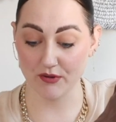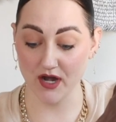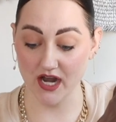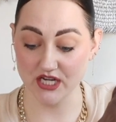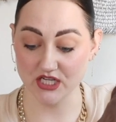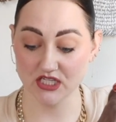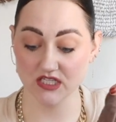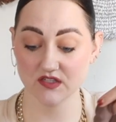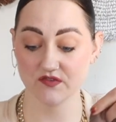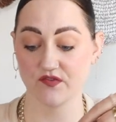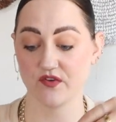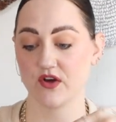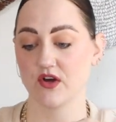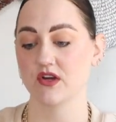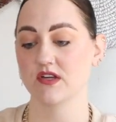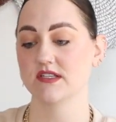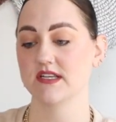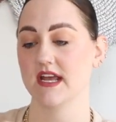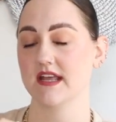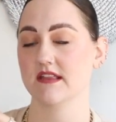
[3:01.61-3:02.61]
Precious
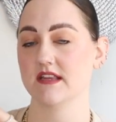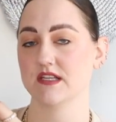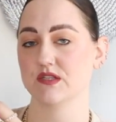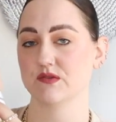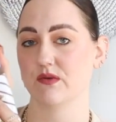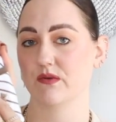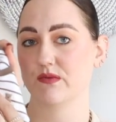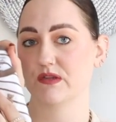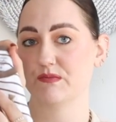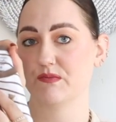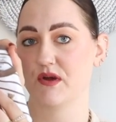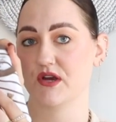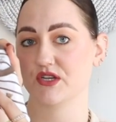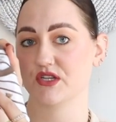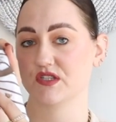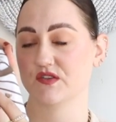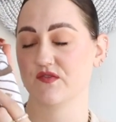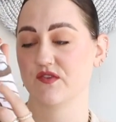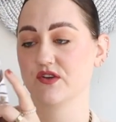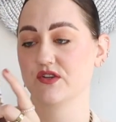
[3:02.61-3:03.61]
First, and this one was
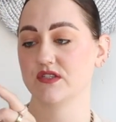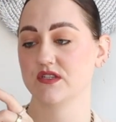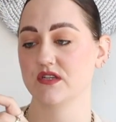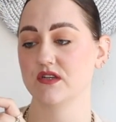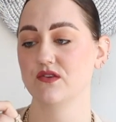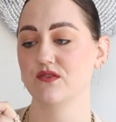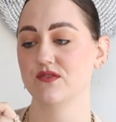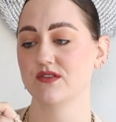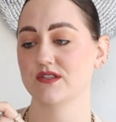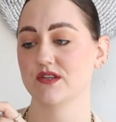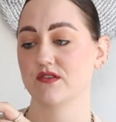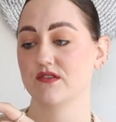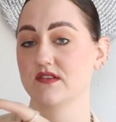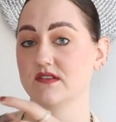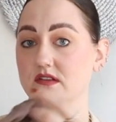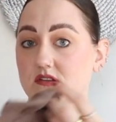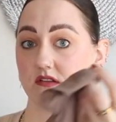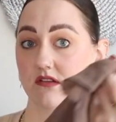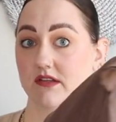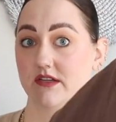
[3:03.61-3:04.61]
Precious First too, so
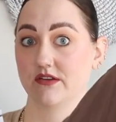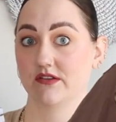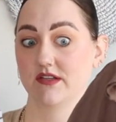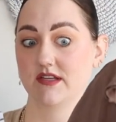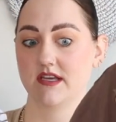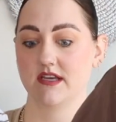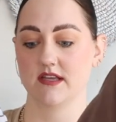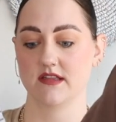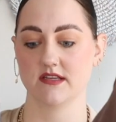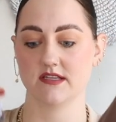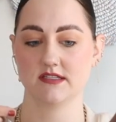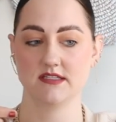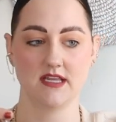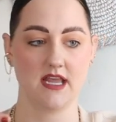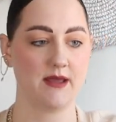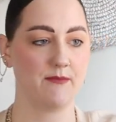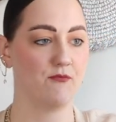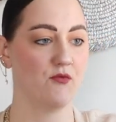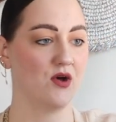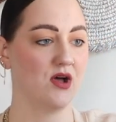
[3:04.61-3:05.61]
these are literally the
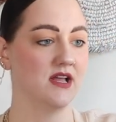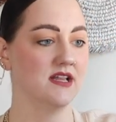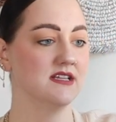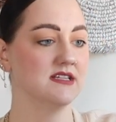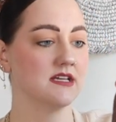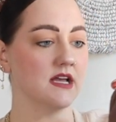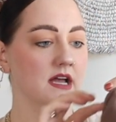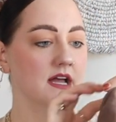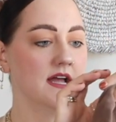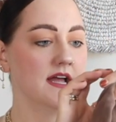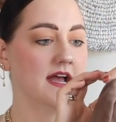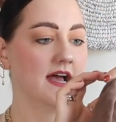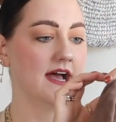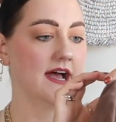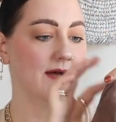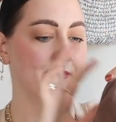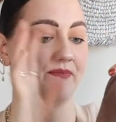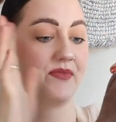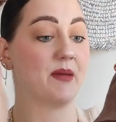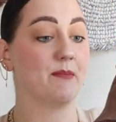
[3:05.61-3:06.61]
same ones
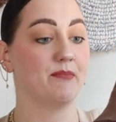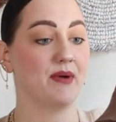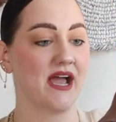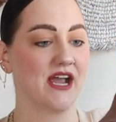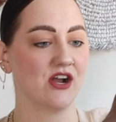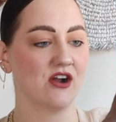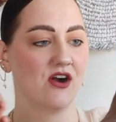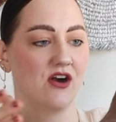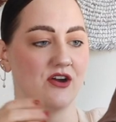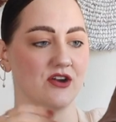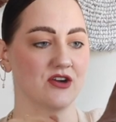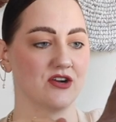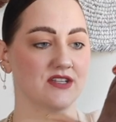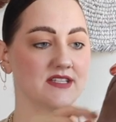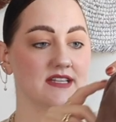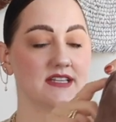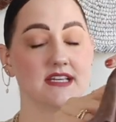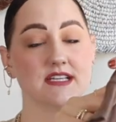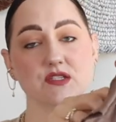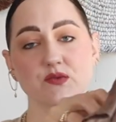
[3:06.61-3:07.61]
um, by
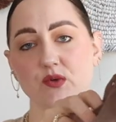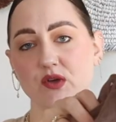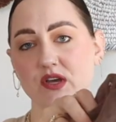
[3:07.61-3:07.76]
Carter's. This